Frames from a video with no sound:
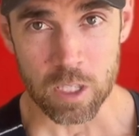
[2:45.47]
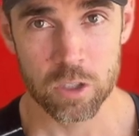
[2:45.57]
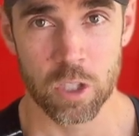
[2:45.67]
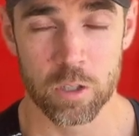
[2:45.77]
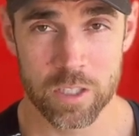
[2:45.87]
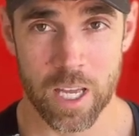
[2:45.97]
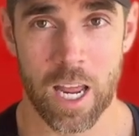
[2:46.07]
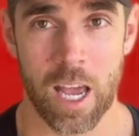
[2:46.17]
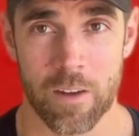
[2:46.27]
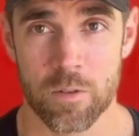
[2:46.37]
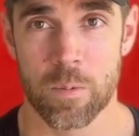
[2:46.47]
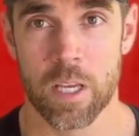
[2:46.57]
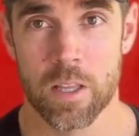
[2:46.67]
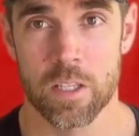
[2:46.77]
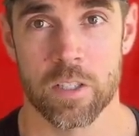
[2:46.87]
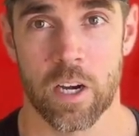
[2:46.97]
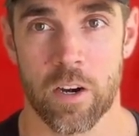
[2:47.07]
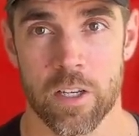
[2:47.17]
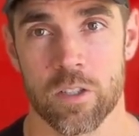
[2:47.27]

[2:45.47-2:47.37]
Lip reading: So it's gonna have to be in this area.